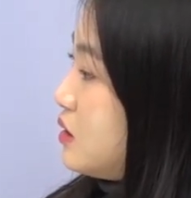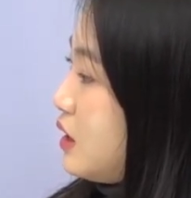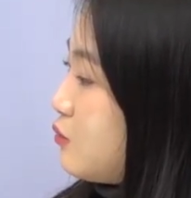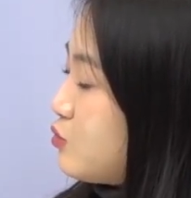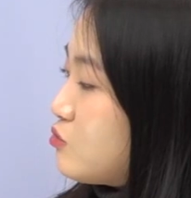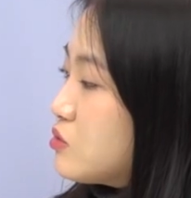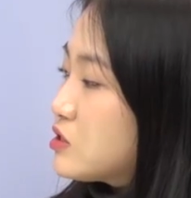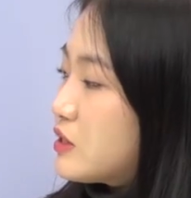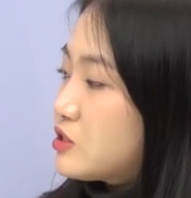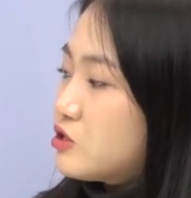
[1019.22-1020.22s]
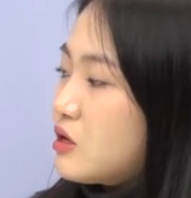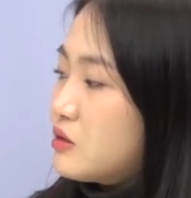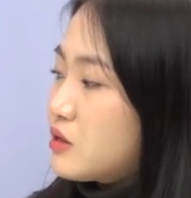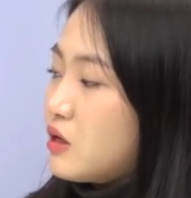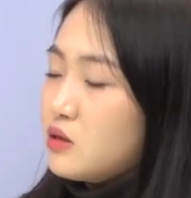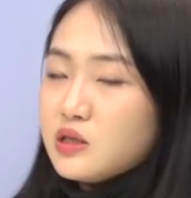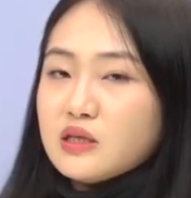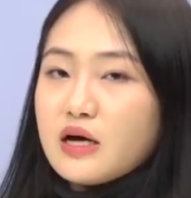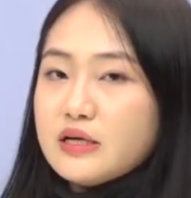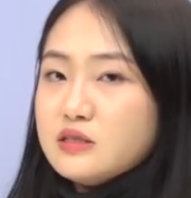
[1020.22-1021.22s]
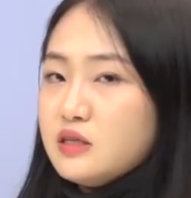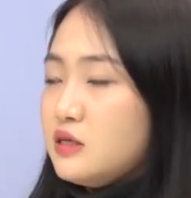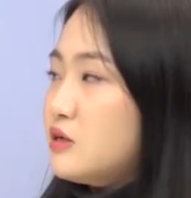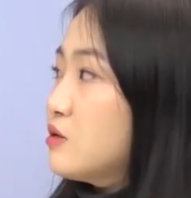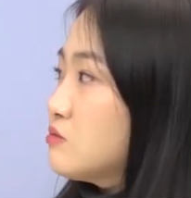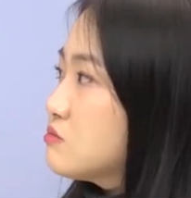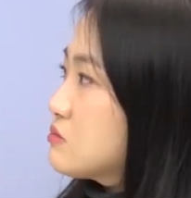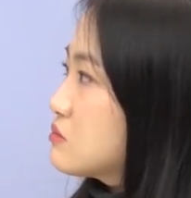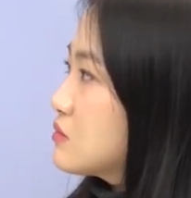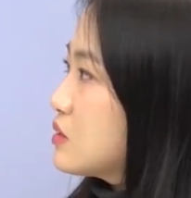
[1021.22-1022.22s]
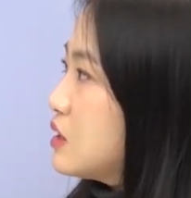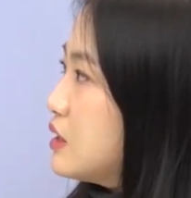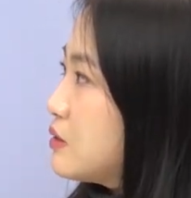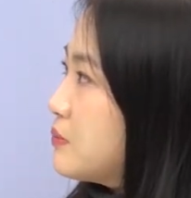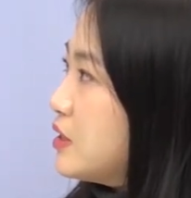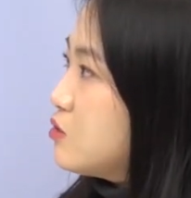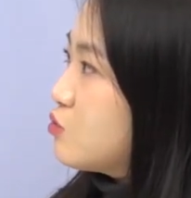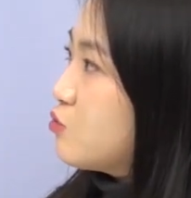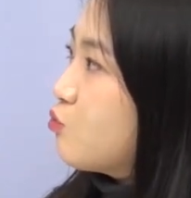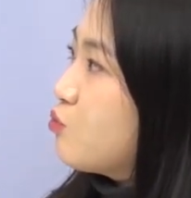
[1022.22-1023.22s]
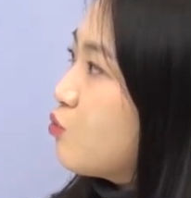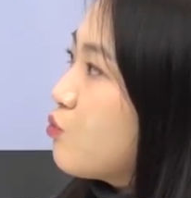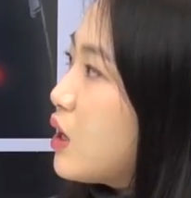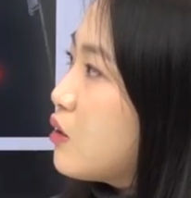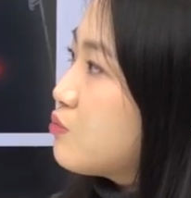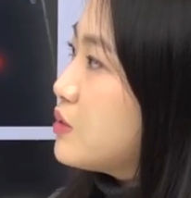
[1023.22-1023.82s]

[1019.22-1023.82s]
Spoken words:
And we will touch on the colored lights in a bit while